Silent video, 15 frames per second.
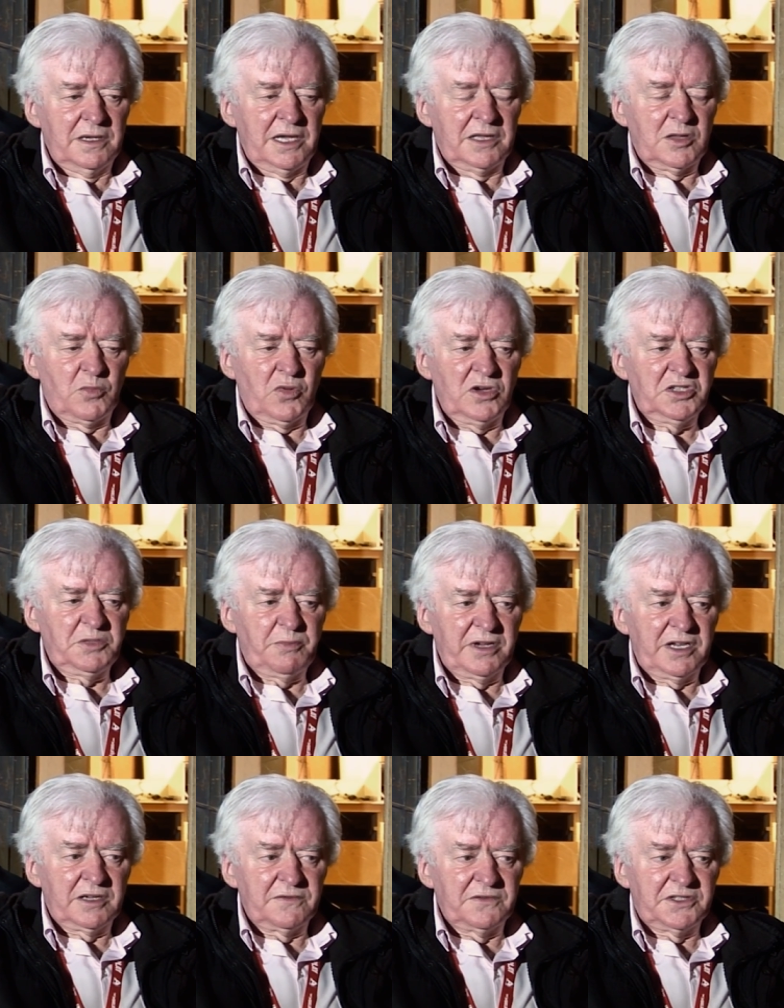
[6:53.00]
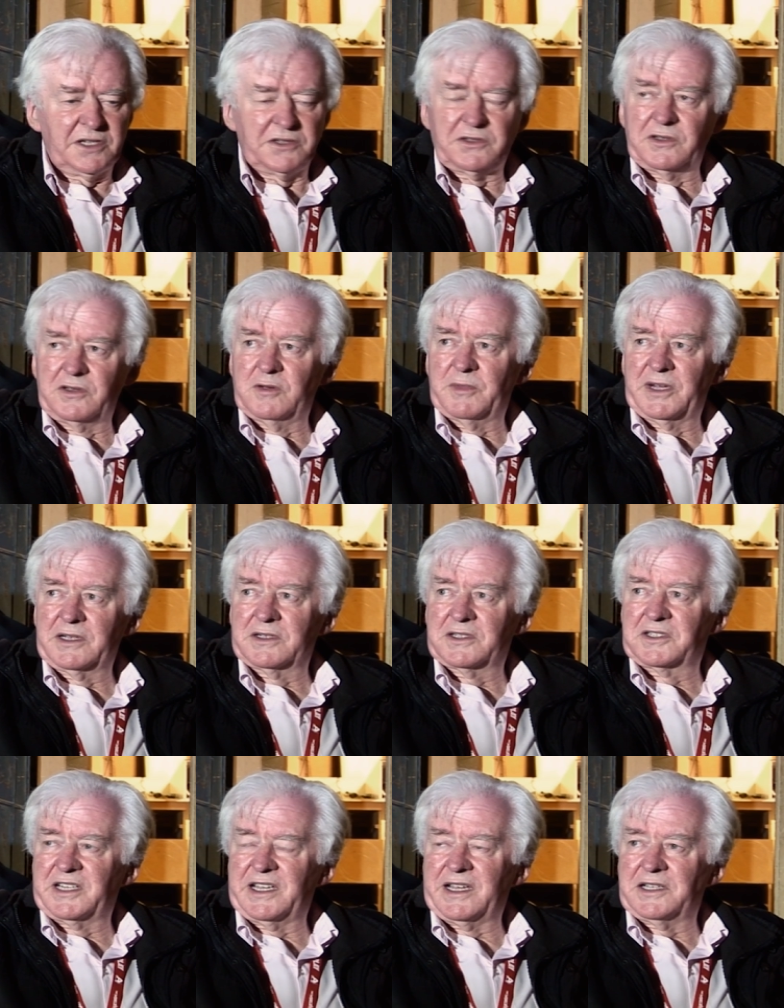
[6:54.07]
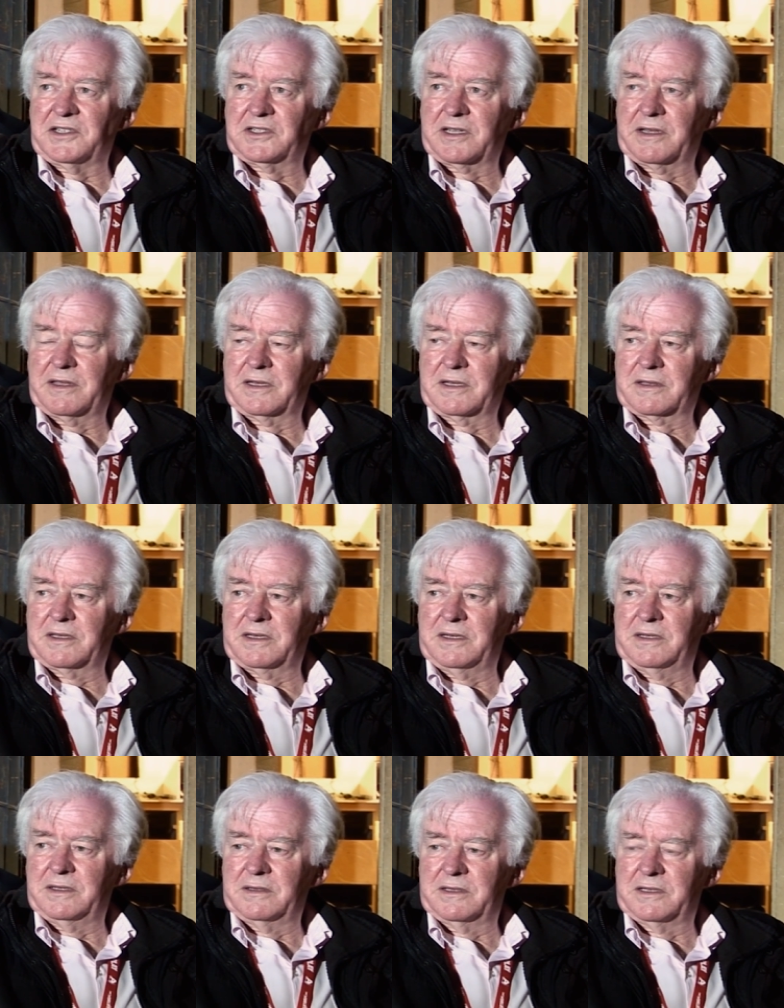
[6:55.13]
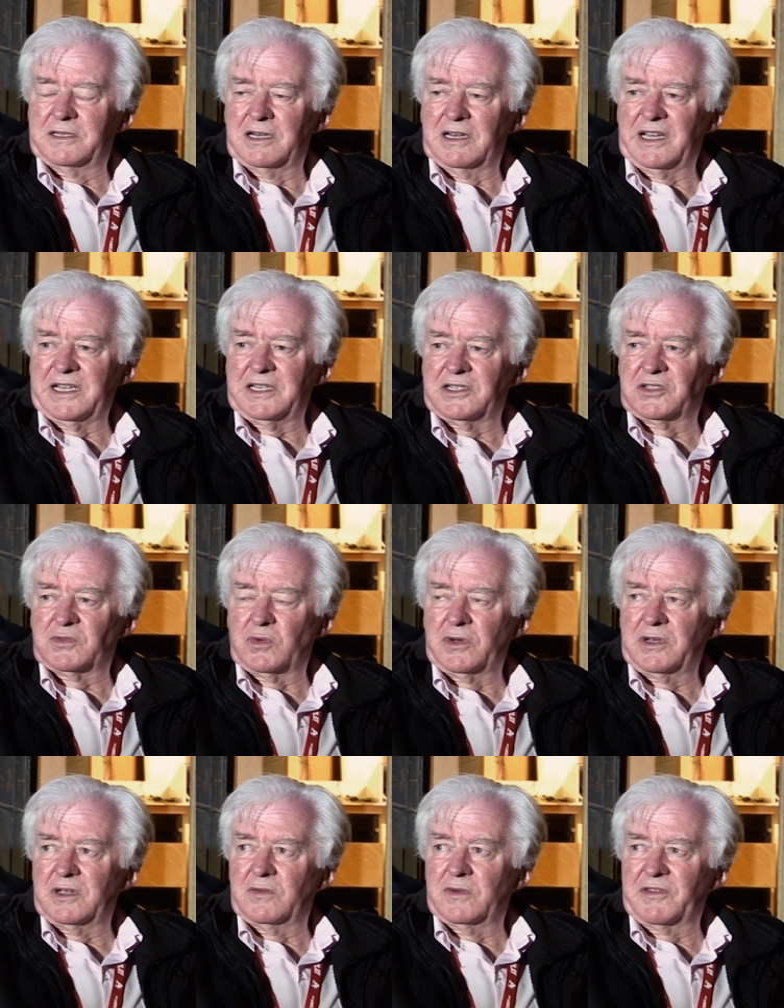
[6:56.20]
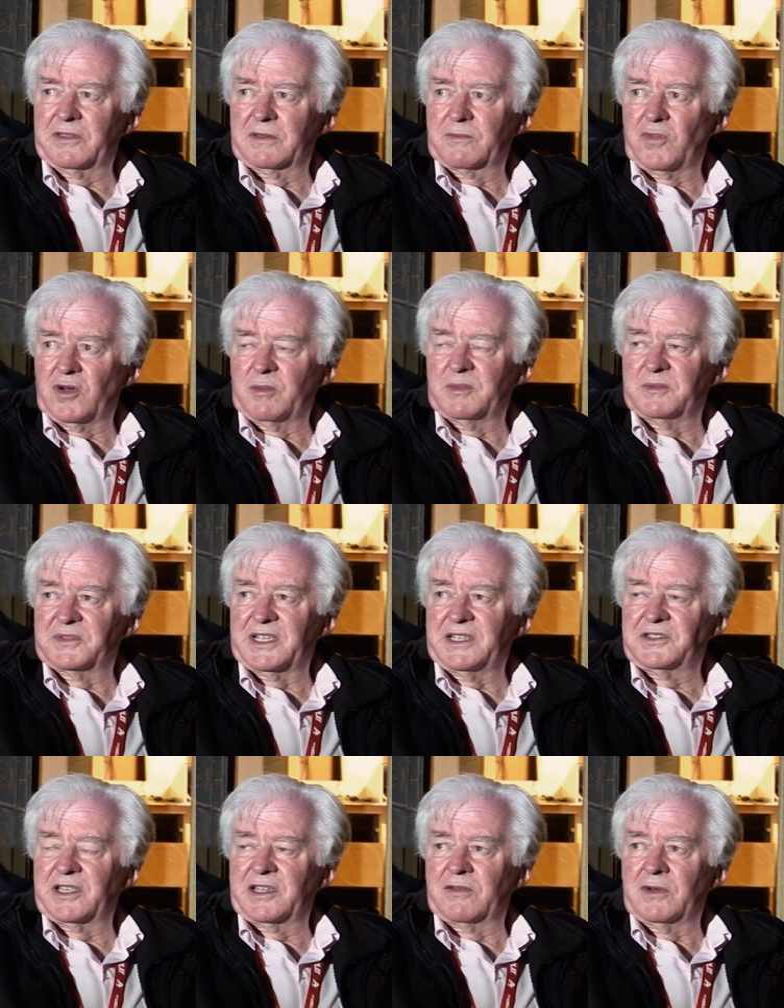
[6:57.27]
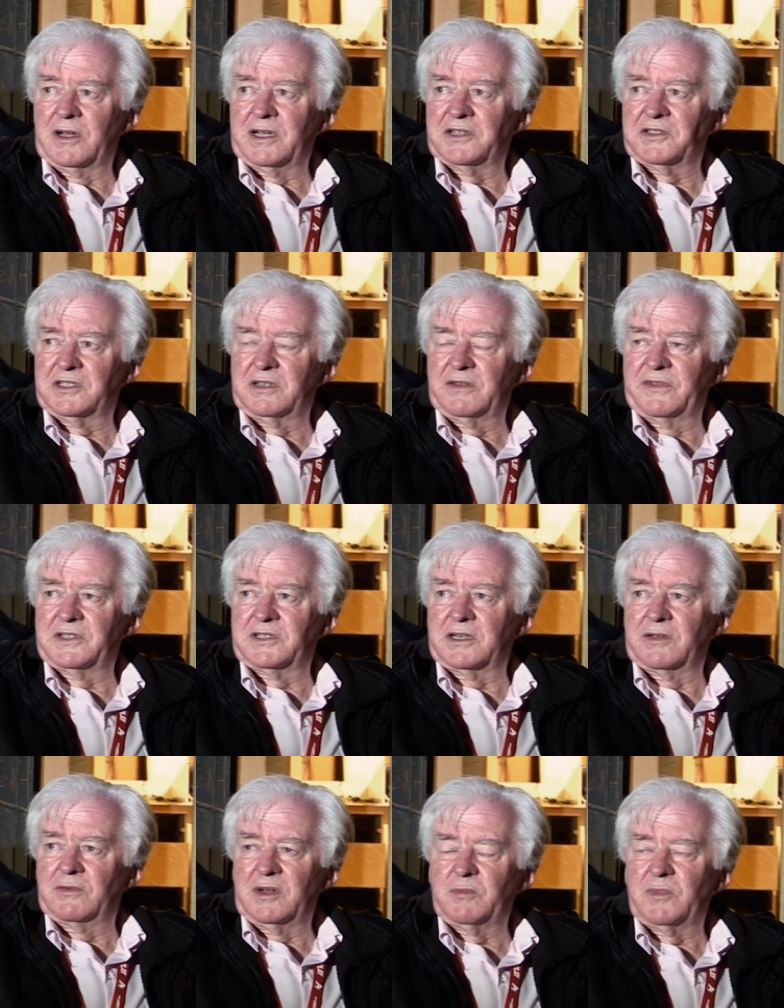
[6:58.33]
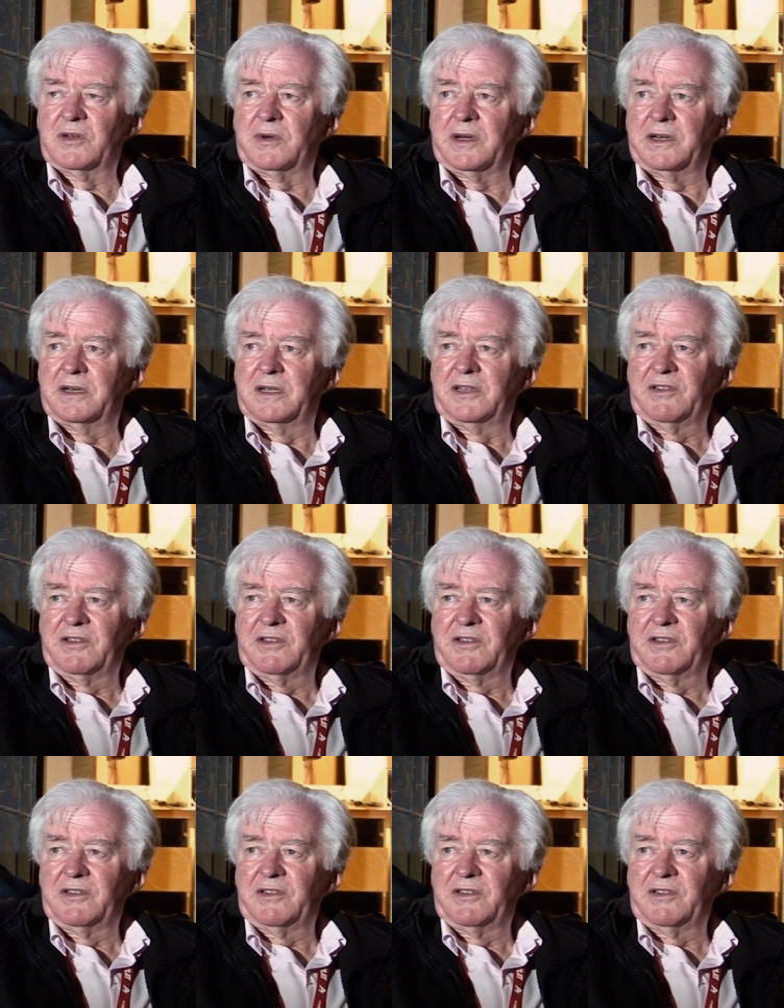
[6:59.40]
at the prospect of such a humongous task. I think the, the delight is working with problems as they arise individually, one by one,